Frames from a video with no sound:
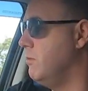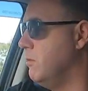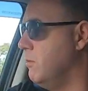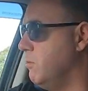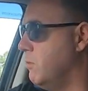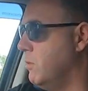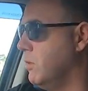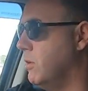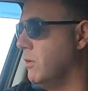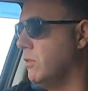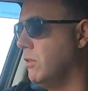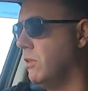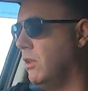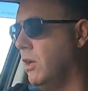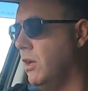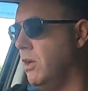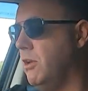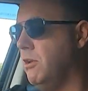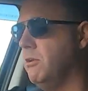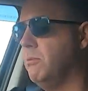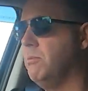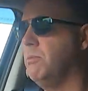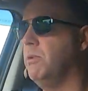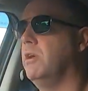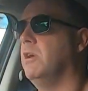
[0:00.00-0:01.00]
you want:
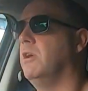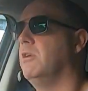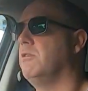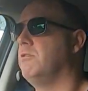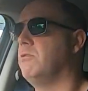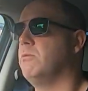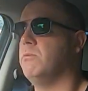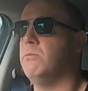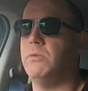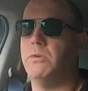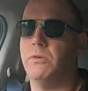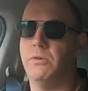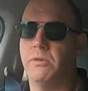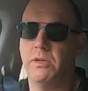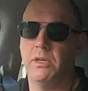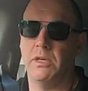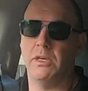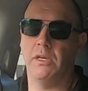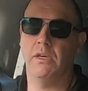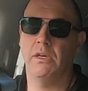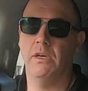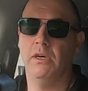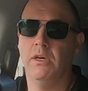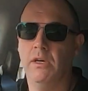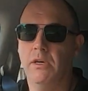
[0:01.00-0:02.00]
lane departure
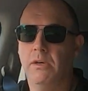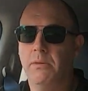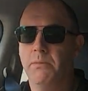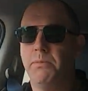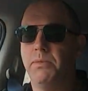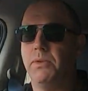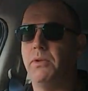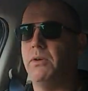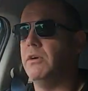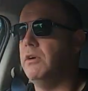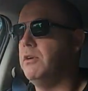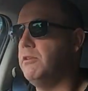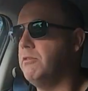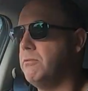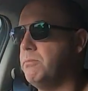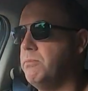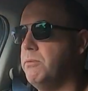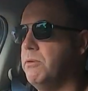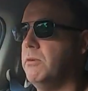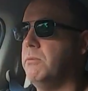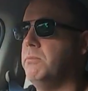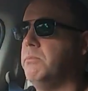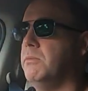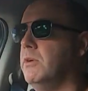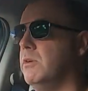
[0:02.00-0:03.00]
warning, blind
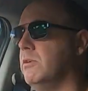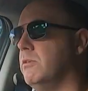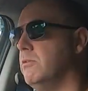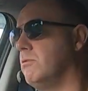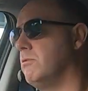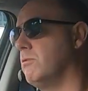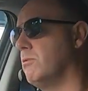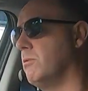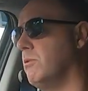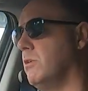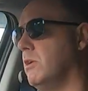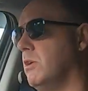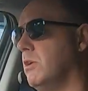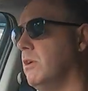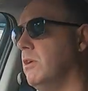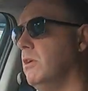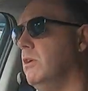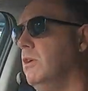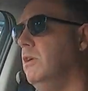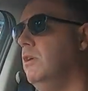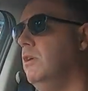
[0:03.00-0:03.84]
spot monitoring,